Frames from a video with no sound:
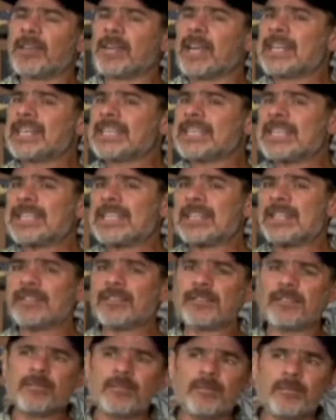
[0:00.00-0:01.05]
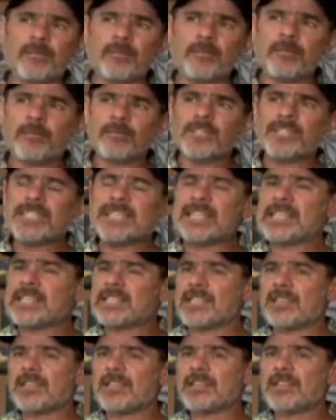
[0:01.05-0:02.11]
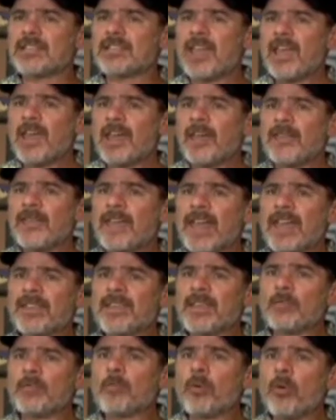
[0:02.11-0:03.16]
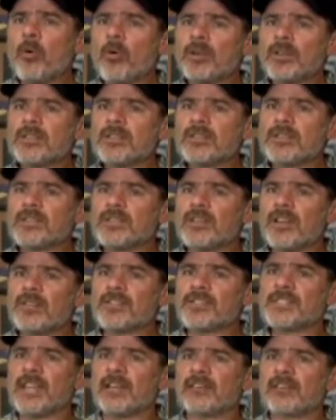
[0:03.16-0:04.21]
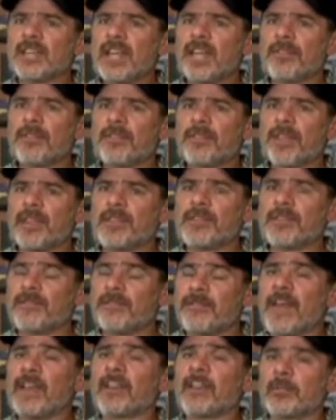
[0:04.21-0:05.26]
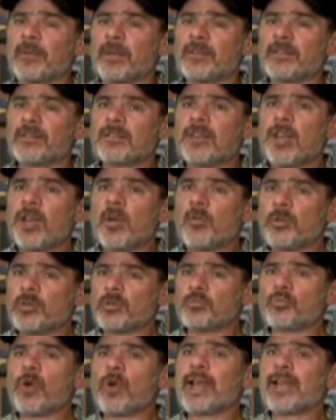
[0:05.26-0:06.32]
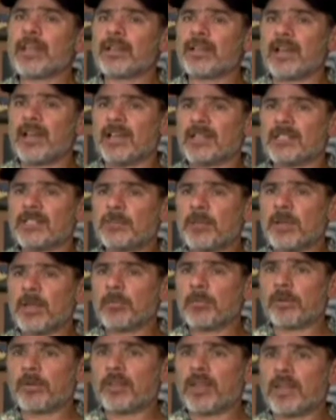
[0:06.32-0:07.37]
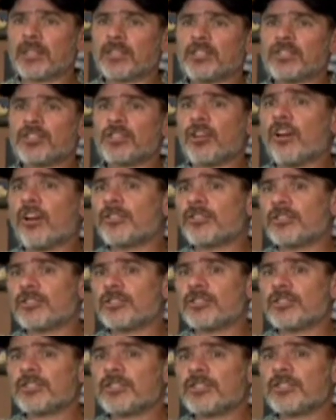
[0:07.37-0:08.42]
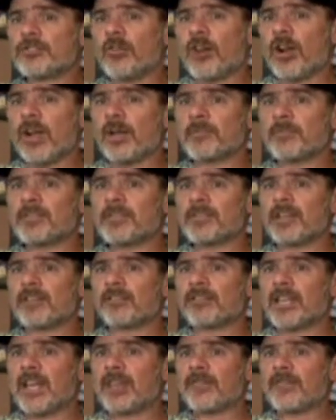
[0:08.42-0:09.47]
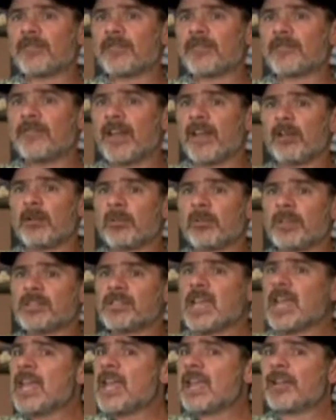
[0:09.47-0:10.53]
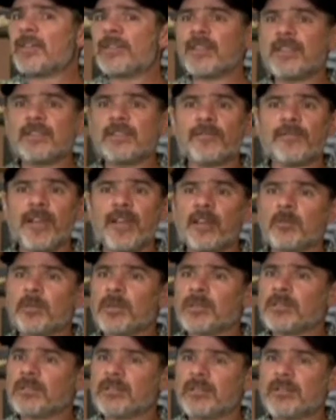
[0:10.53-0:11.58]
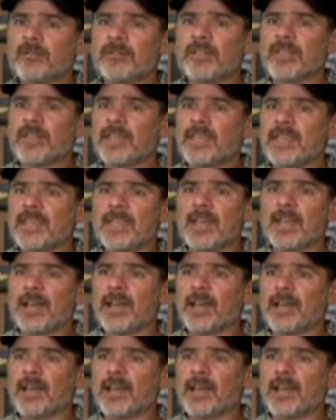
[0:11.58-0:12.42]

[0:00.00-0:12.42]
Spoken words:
1960s, that the importance of cell death in development was recognized. People like Saunders described cell death and development in the development of the